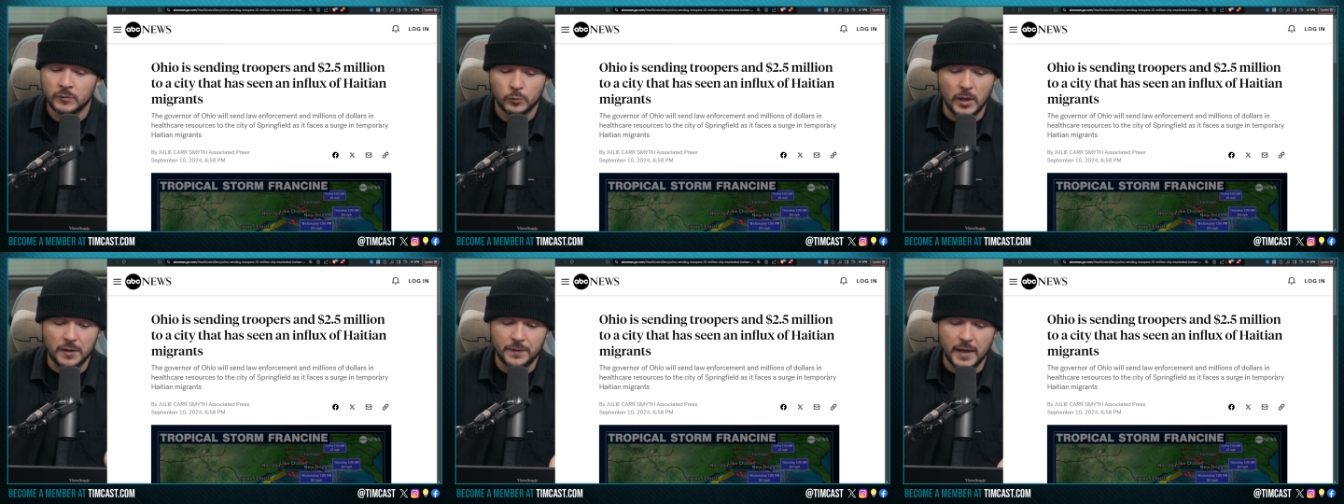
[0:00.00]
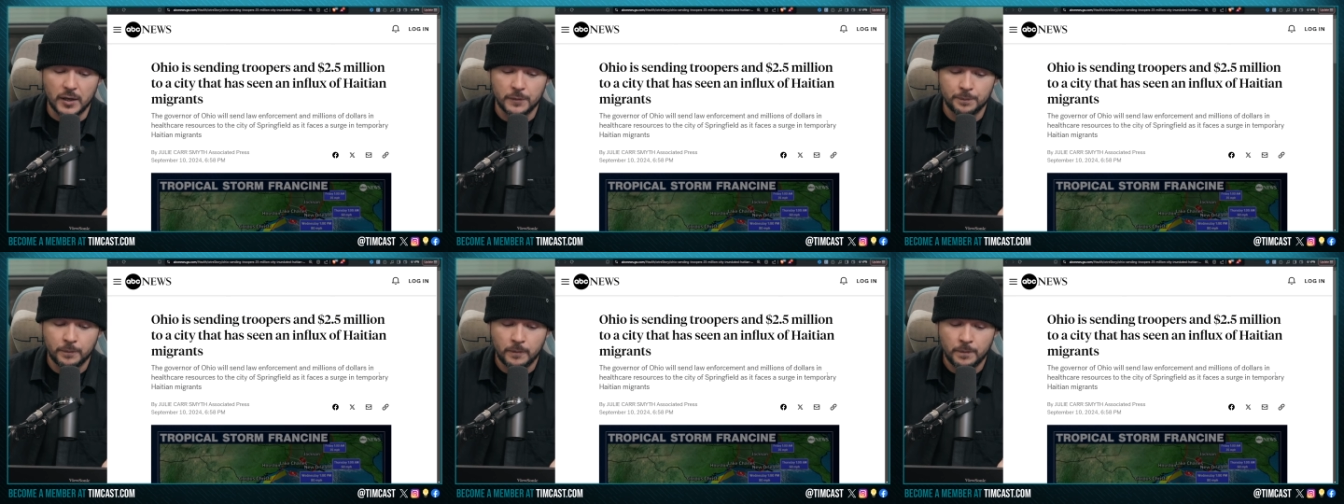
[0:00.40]
Right
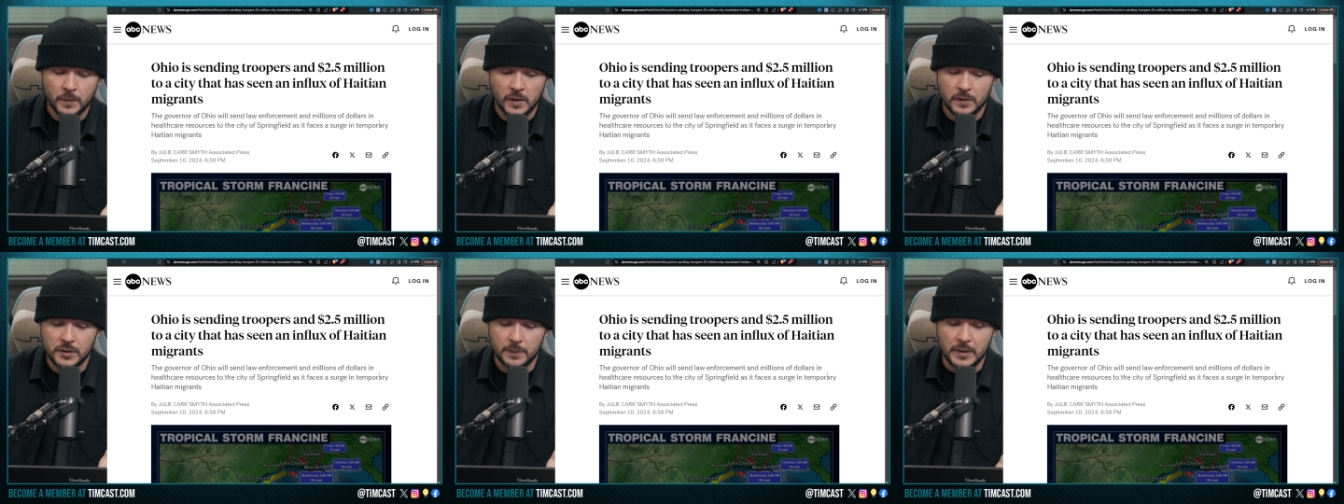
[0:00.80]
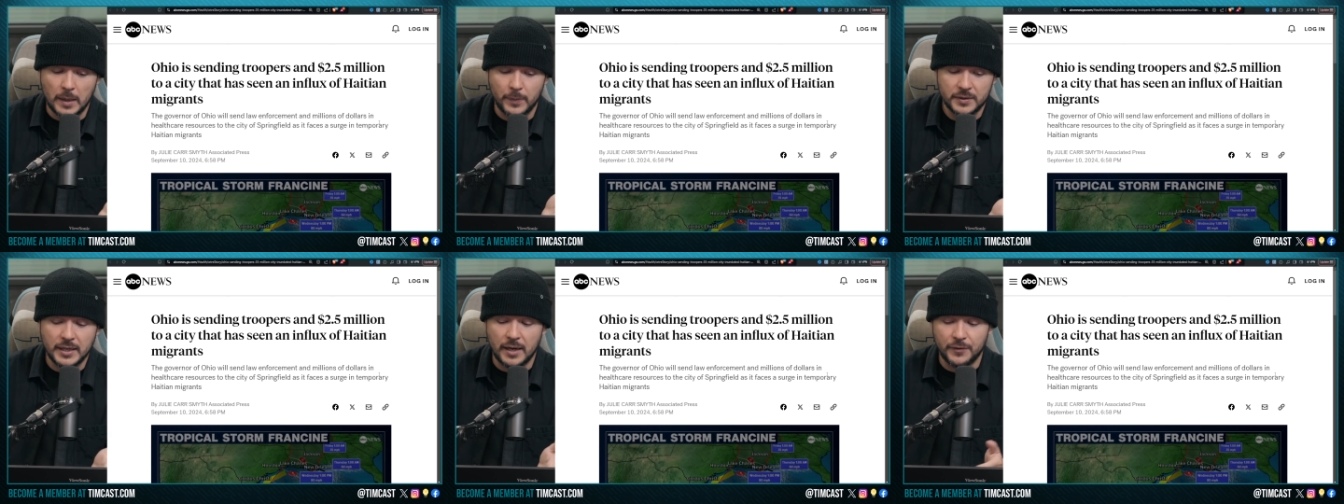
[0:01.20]
there,
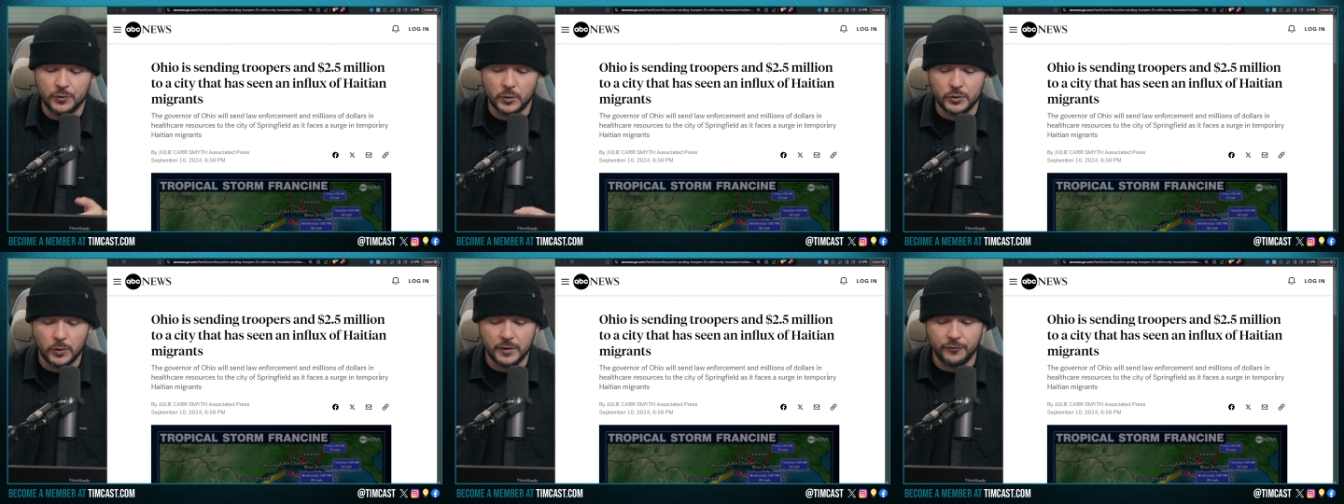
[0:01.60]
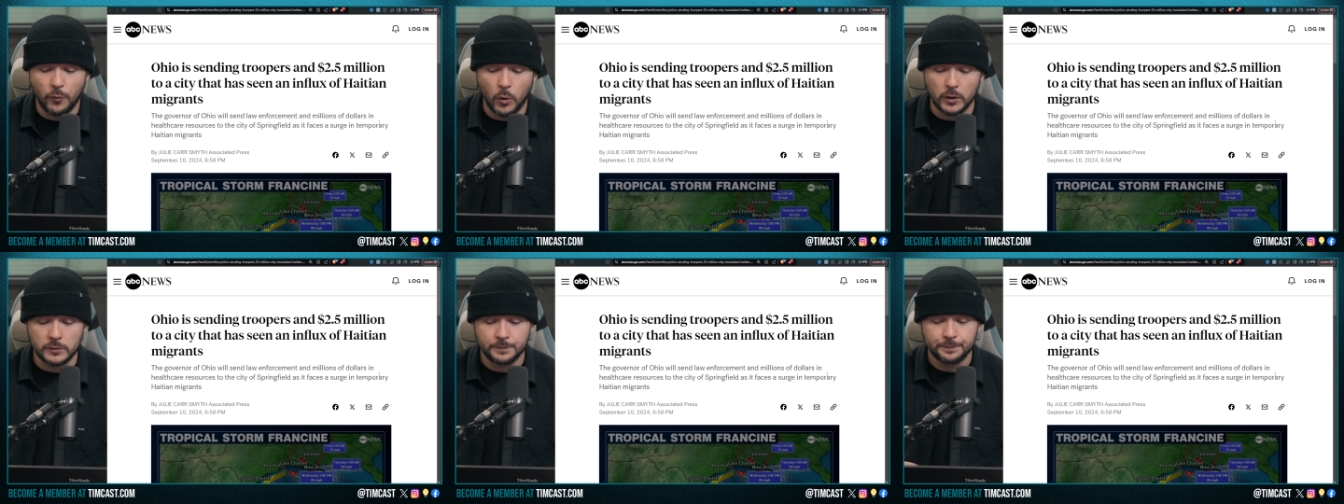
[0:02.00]
September 10th,
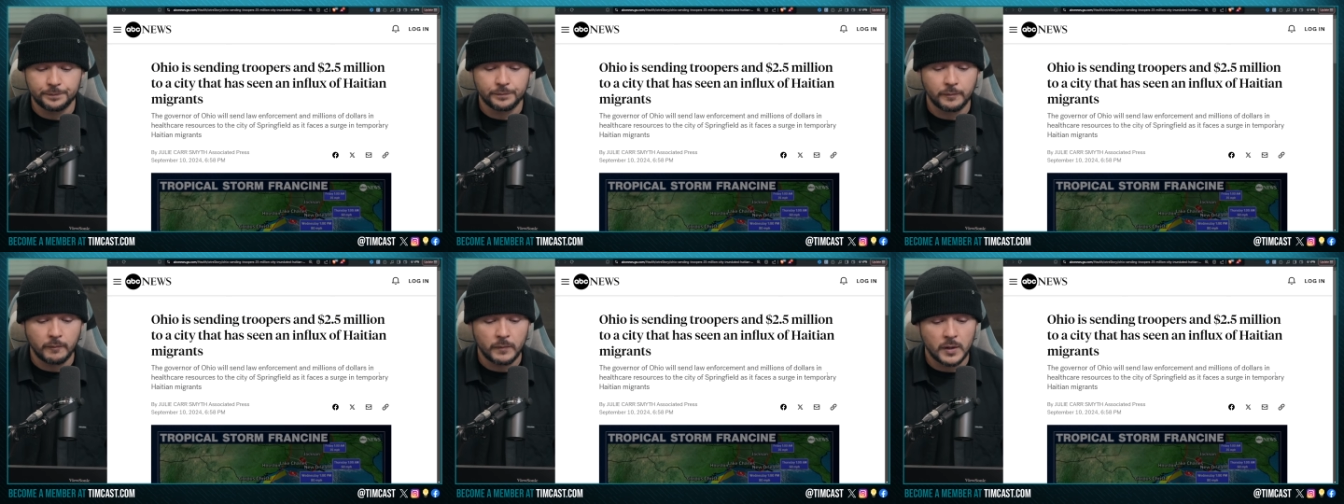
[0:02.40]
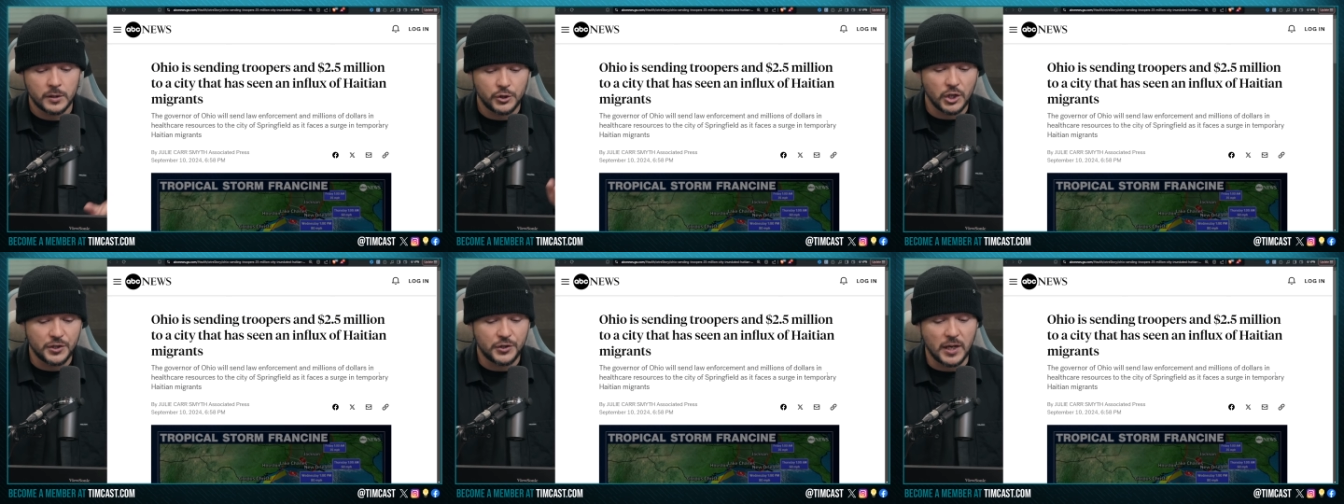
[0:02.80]
2024,
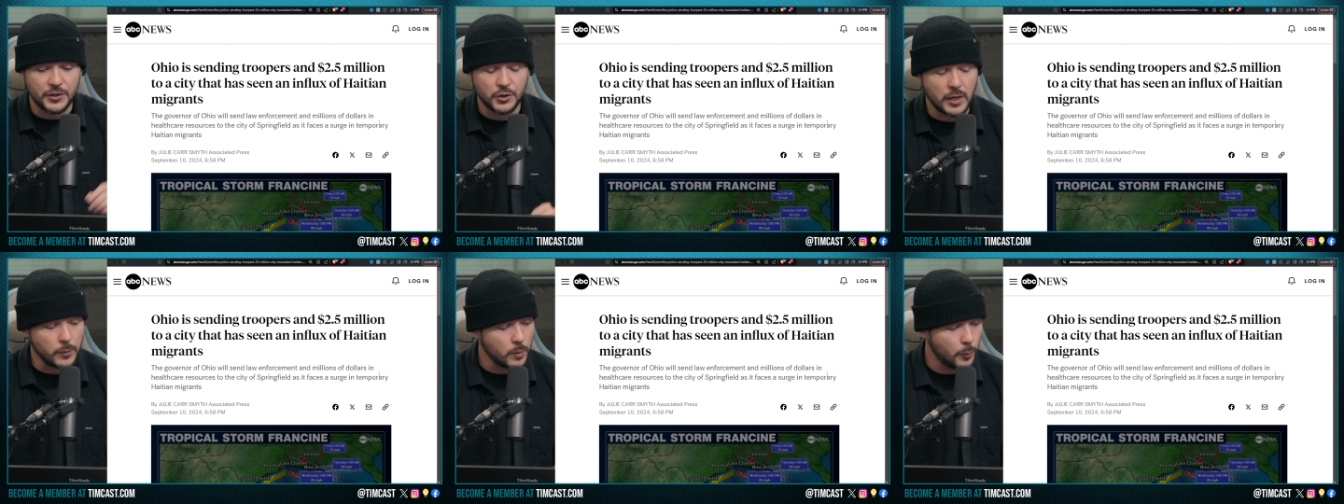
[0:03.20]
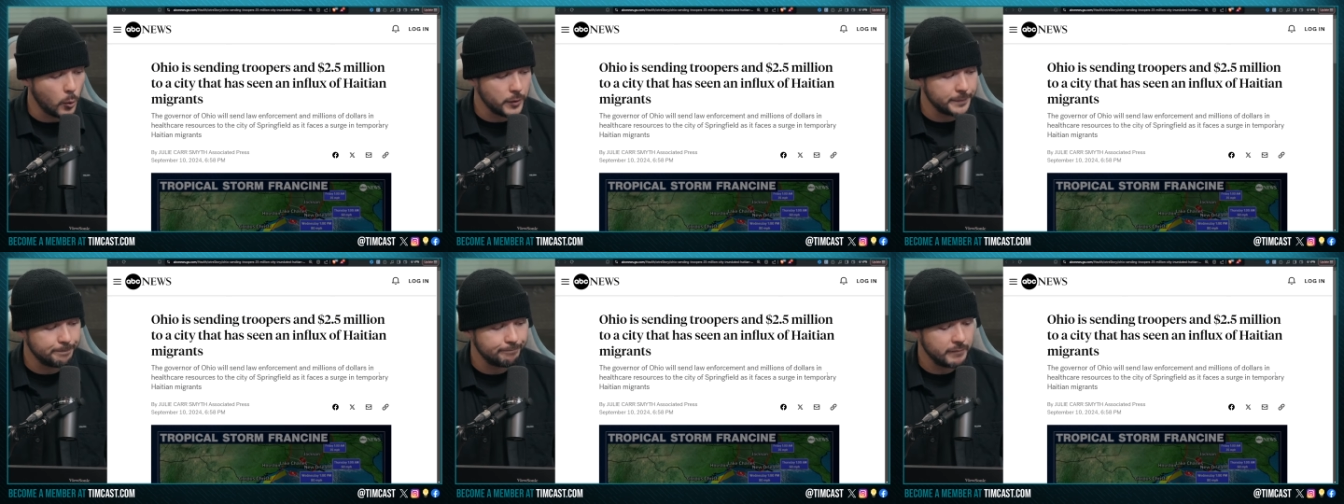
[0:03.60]
just yesterday
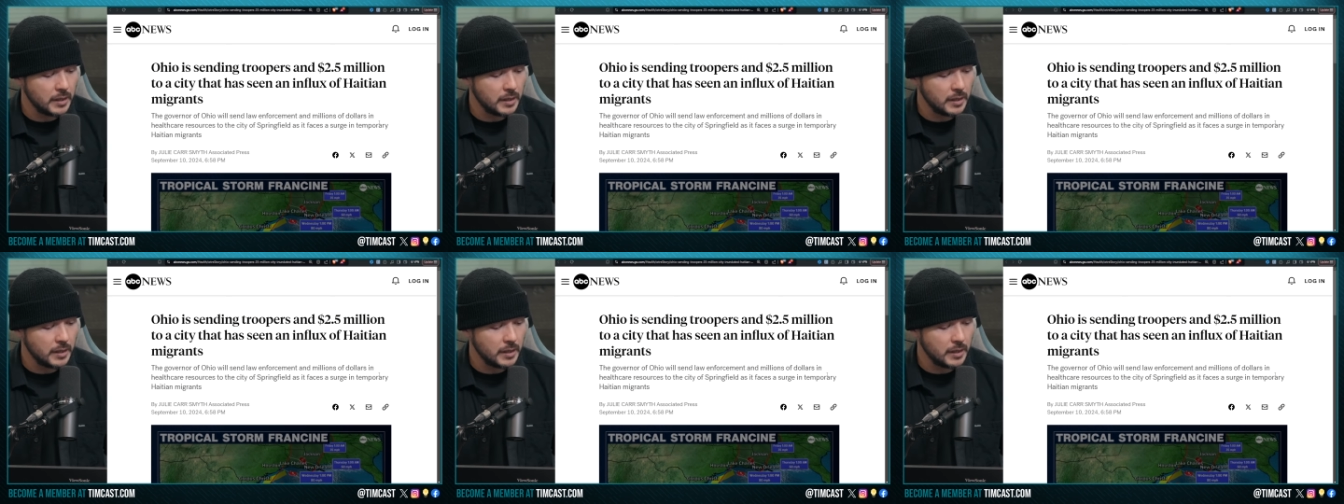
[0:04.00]
reported.